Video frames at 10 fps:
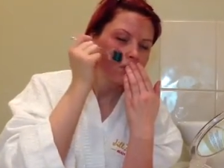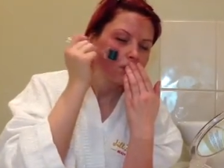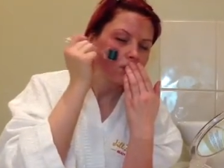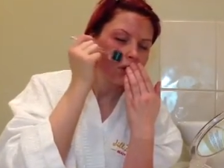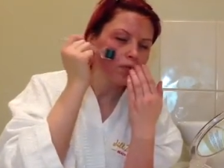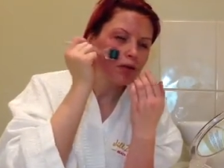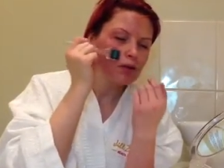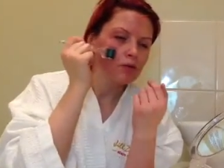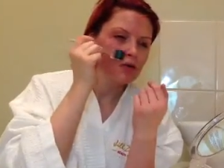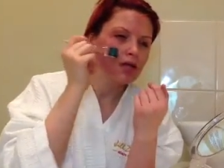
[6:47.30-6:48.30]
So coming
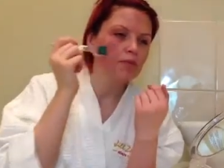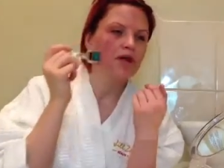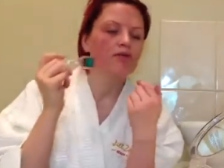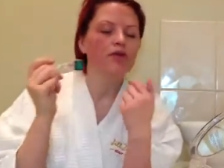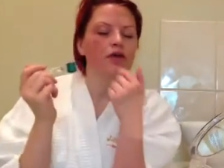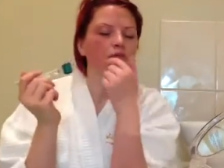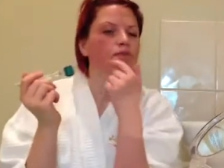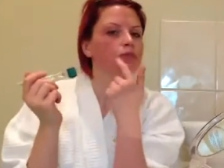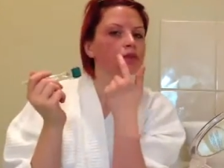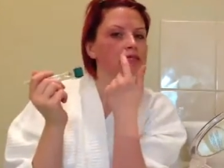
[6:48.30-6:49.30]
in on the lip area,
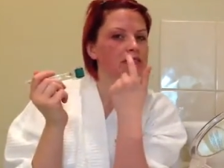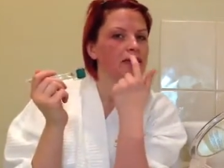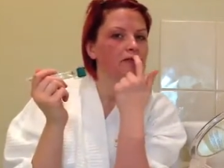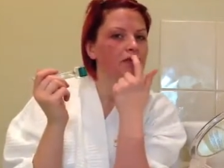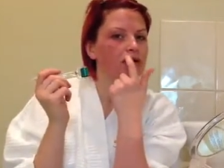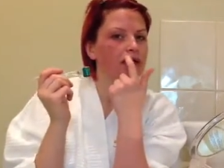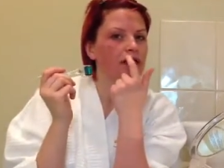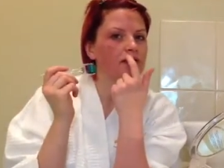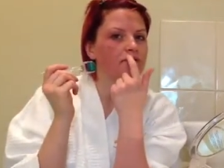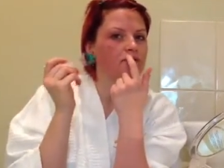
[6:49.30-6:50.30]
this area
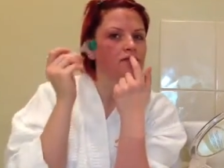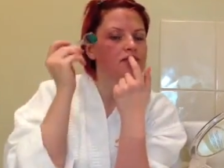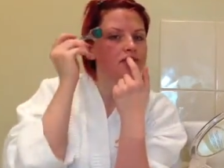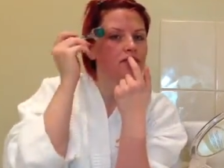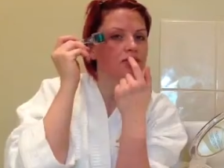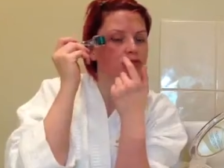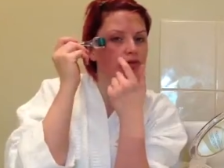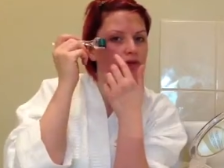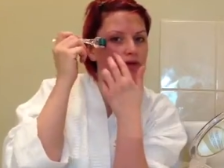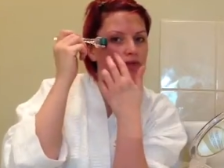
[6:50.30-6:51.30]
again, very similar to
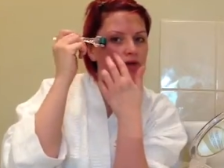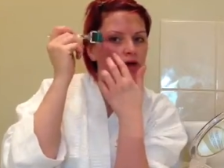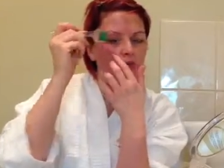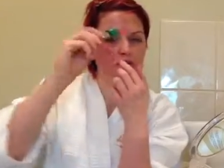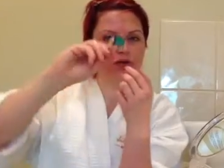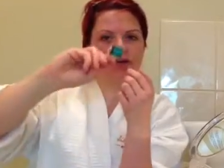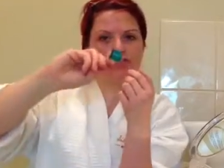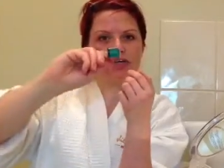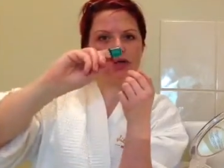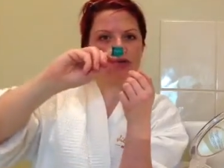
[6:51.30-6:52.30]
around the eye where you have
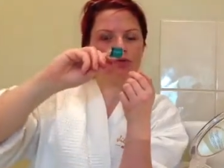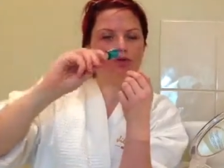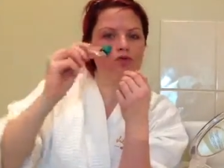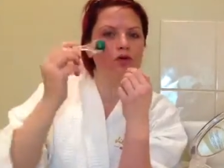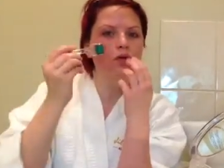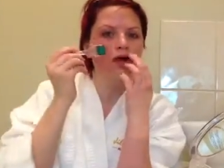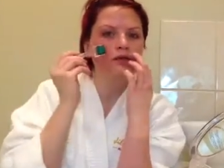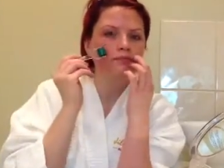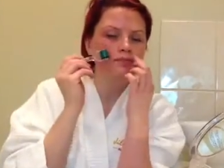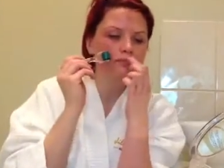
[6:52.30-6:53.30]
to angle the roller.
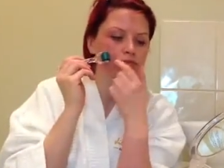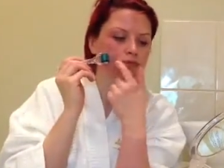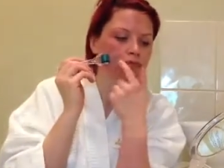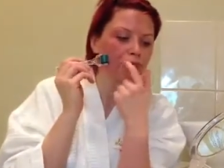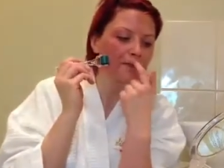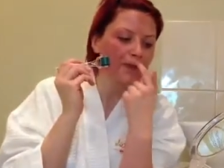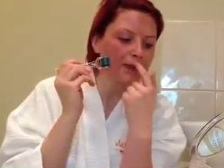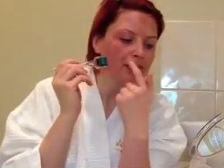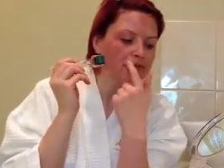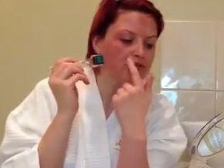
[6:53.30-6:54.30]

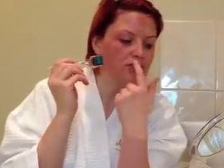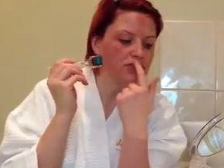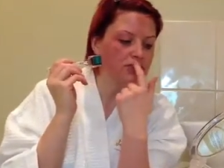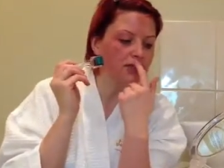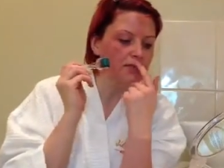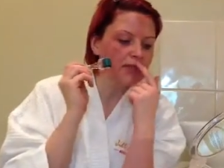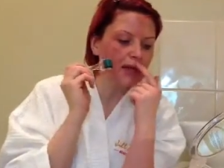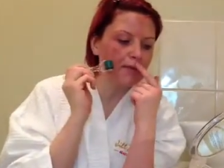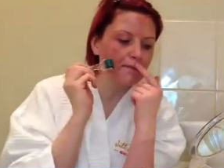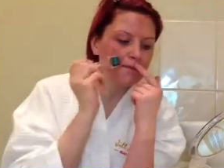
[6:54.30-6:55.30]
Stretch the lip
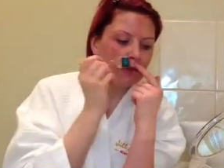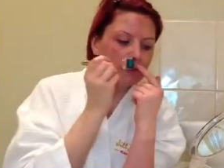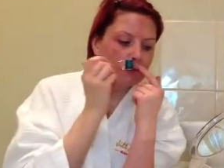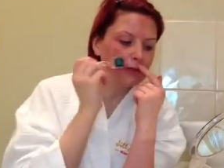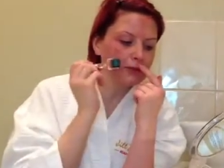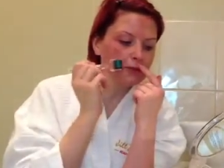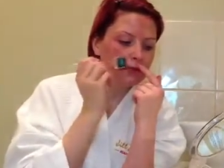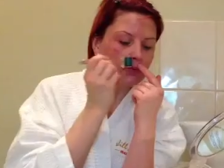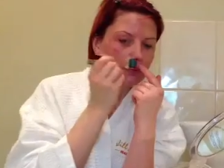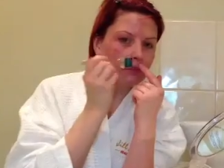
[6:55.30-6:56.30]
down and first of
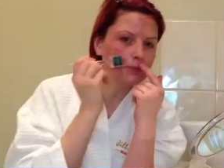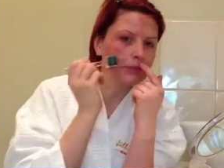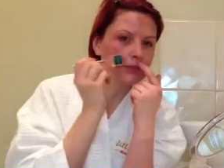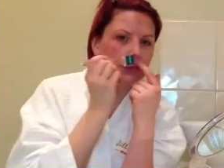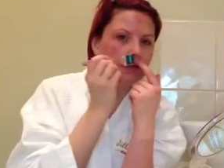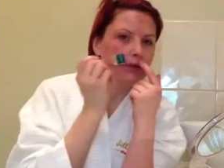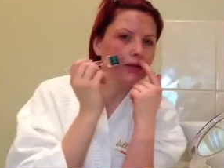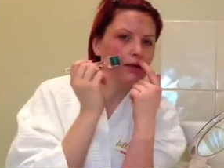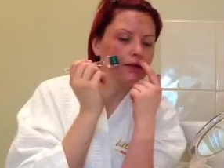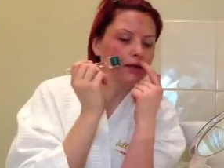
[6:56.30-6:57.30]
all, just go
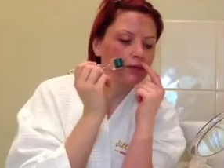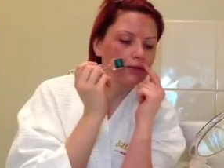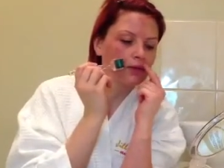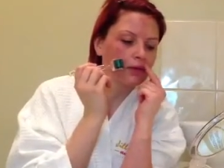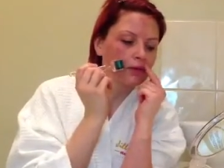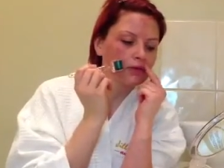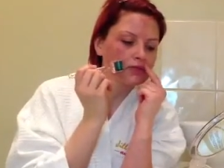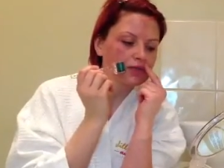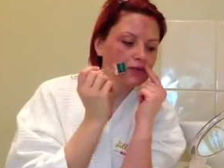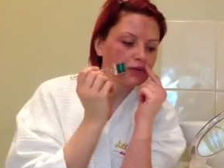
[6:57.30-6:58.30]
in and out. So you're
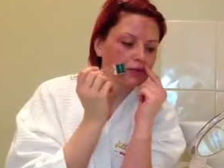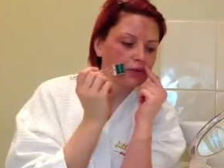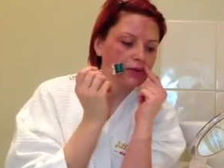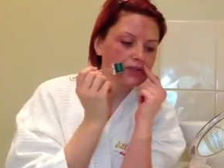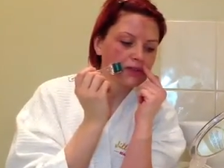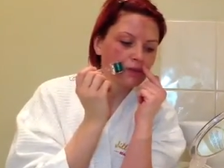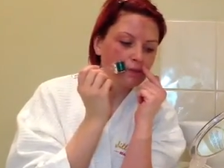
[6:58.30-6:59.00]
just going across.